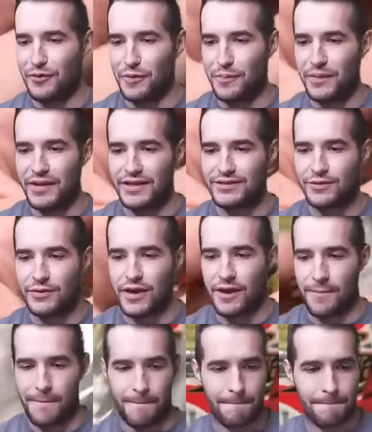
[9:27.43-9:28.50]
for, but that's
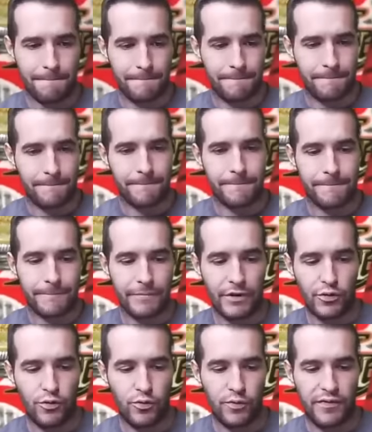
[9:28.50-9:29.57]
okay.
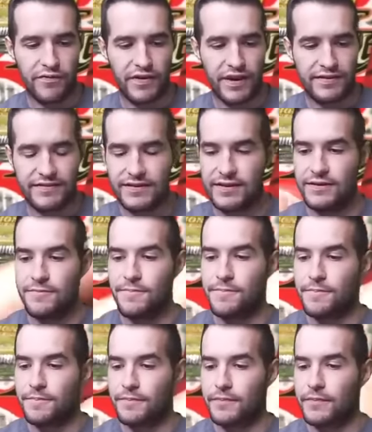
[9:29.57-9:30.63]
Ooh, we've got um,
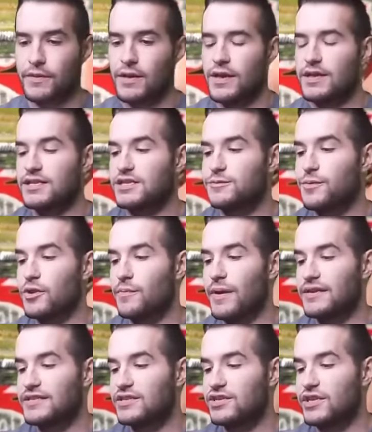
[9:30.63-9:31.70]
Spirit
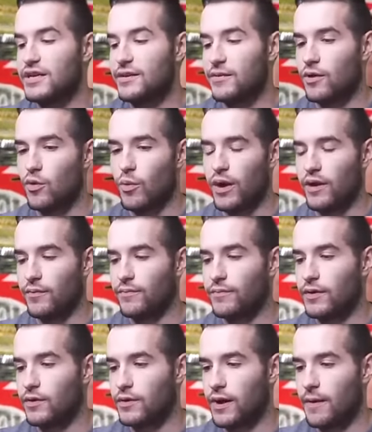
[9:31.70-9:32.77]
Message In. Oh, wow.
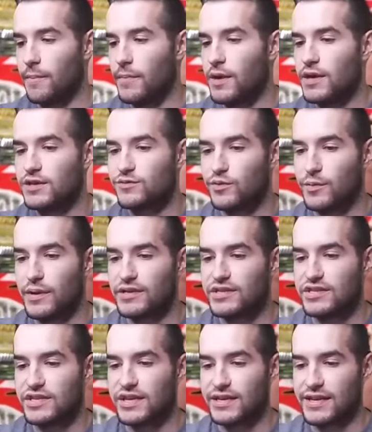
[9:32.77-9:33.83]
Okay. Spirit
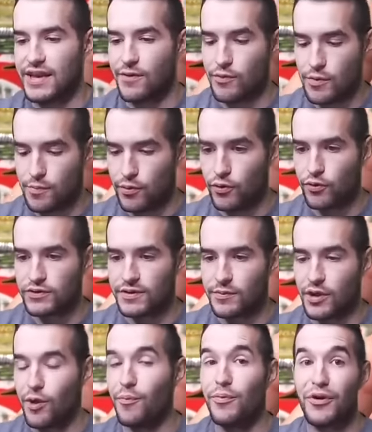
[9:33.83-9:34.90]
Message In. Can we pull
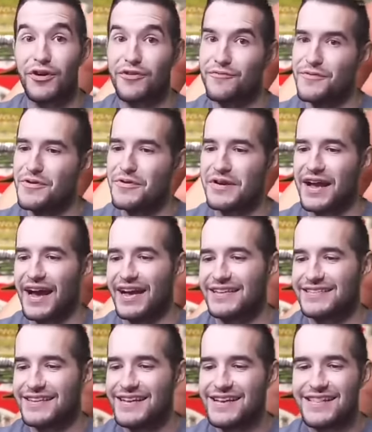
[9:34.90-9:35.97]
something? Oh, Book of Moon,
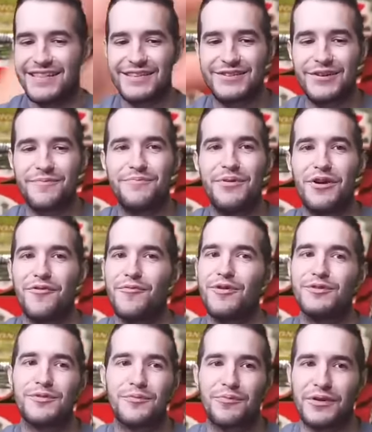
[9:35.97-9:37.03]
guys. This Book of
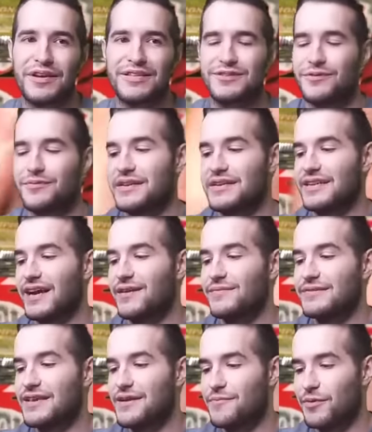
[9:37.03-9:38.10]
Moon's been printed so many
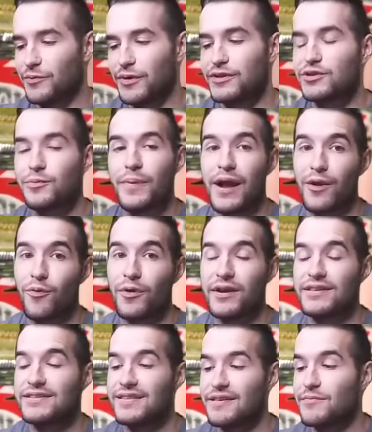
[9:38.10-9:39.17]
times, but Retro Pack
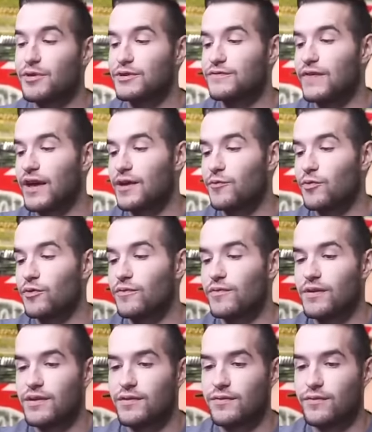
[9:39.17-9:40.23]
one is the most valuable
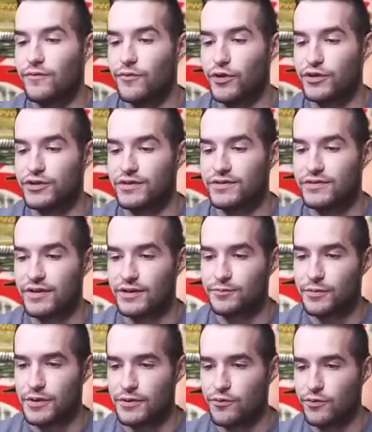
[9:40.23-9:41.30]
version, so that's
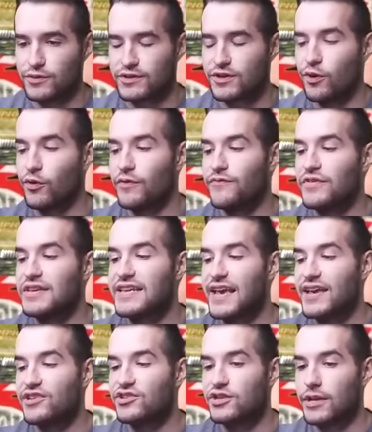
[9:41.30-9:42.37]
pretty cool. Skull
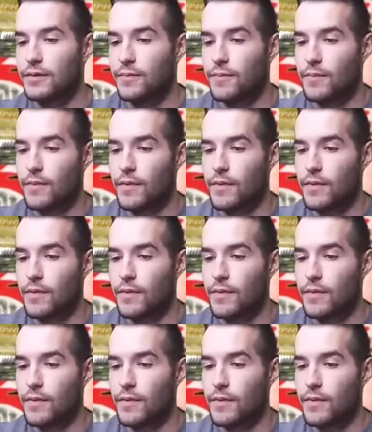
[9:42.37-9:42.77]
Invitation.